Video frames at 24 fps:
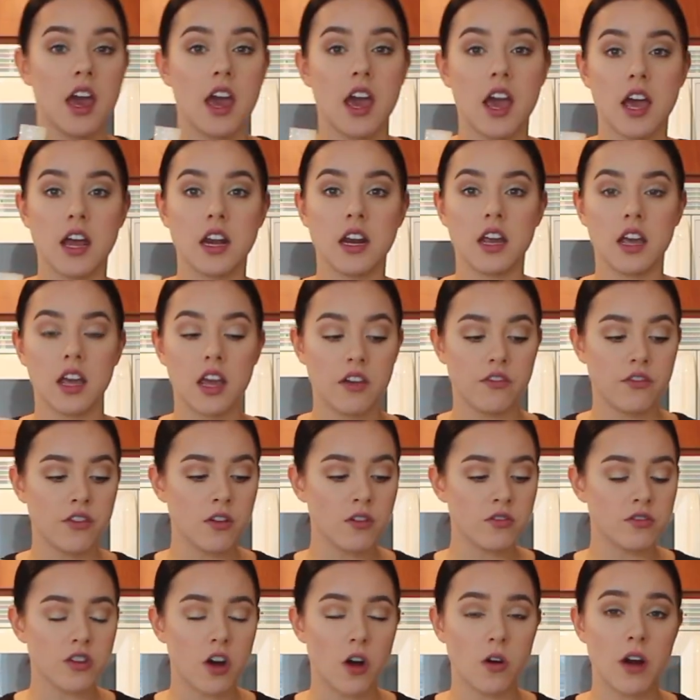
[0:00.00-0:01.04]
And if
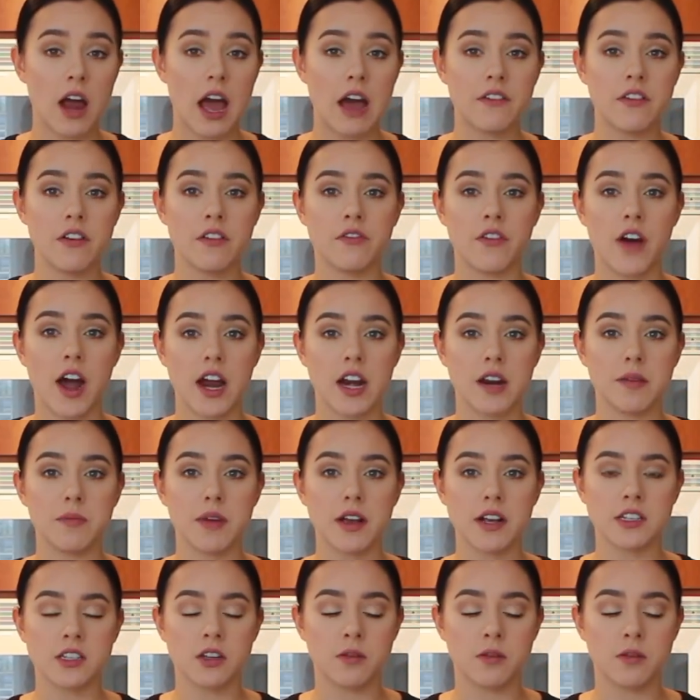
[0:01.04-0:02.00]
you don't have a Vitamix,